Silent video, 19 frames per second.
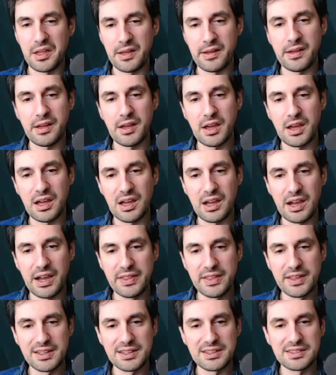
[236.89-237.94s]

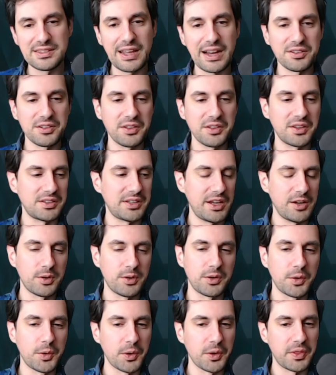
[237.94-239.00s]
I think it's actually the take
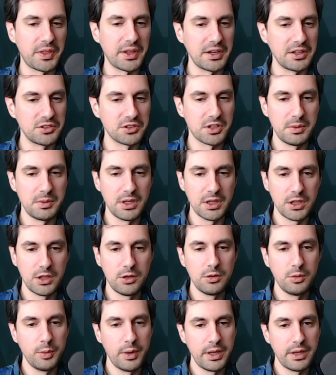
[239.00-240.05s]
1 horror thing is going to be a
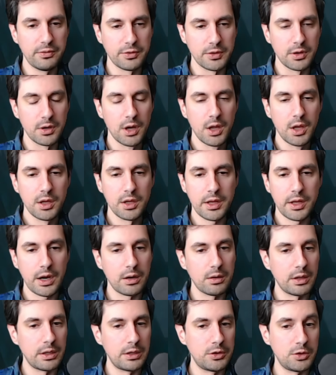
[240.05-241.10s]
cute way for
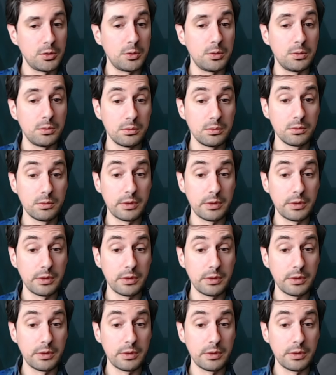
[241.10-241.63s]
Carolyn to